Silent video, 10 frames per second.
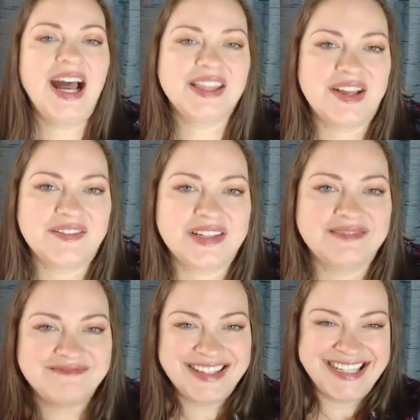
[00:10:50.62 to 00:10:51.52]
I love it.
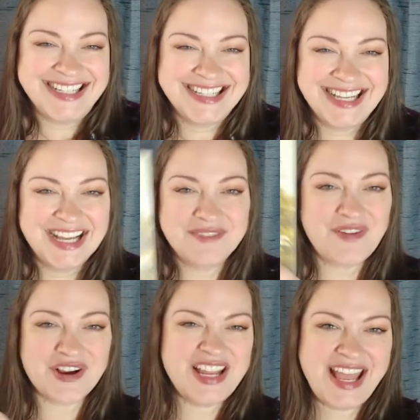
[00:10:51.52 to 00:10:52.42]

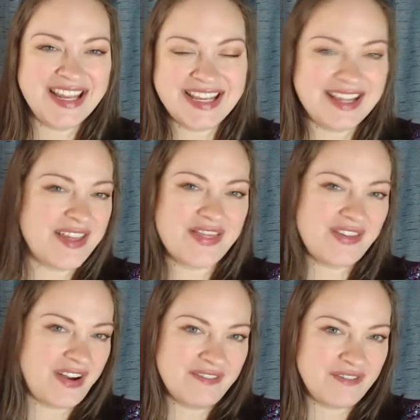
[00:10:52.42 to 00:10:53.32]
Very heady and
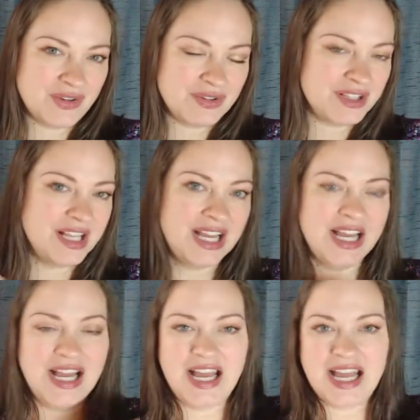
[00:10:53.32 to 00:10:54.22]
thoughtful.
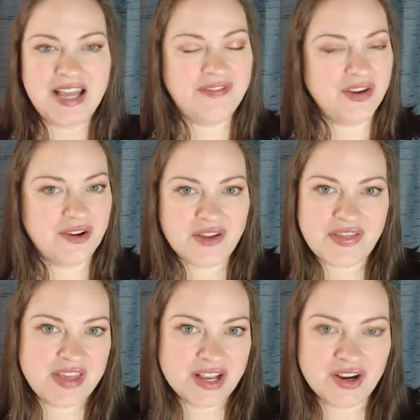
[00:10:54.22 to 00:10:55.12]
If you're a
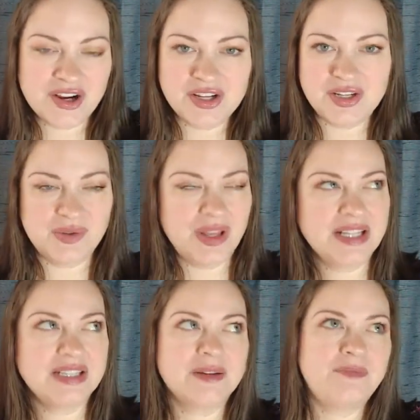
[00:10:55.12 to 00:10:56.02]
thinker and you
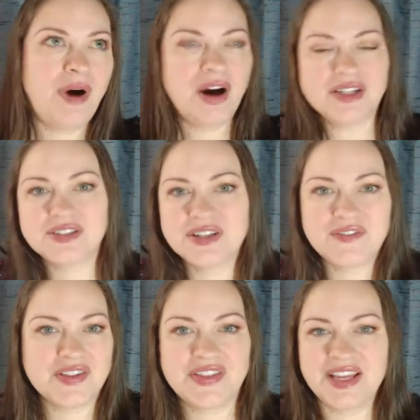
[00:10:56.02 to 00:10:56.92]
like to ponder
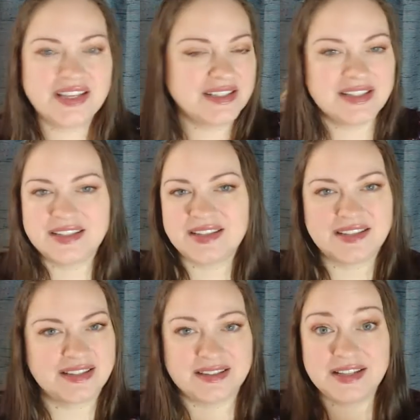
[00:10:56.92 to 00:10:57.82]
different things, this
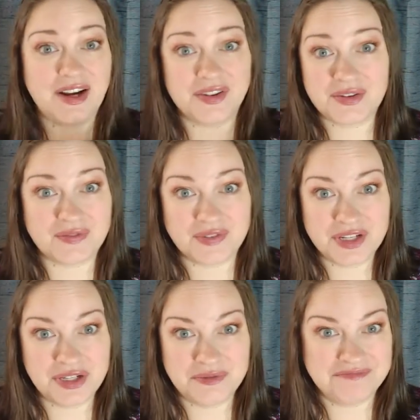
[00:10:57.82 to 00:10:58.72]
is the author for
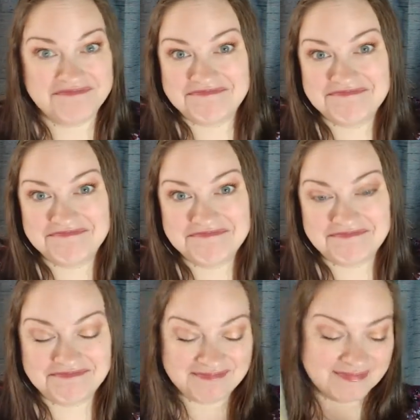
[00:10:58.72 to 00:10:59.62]
you.
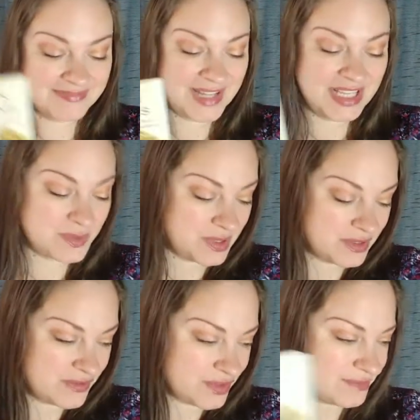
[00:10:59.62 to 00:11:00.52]
He's
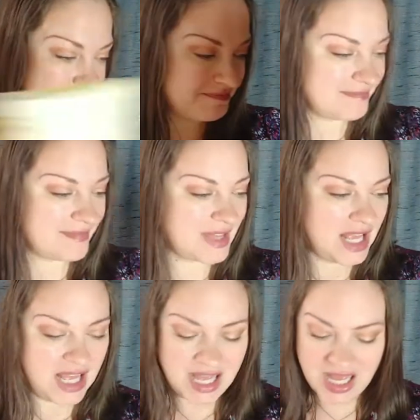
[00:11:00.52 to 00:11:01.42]
wonderful.
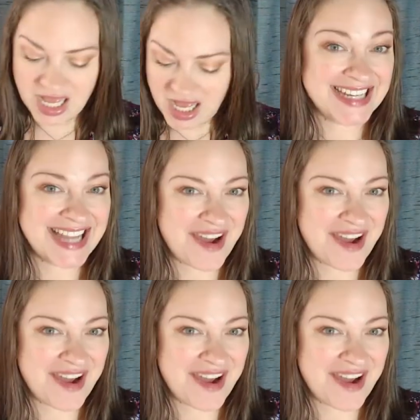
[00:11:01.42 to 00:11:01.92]
And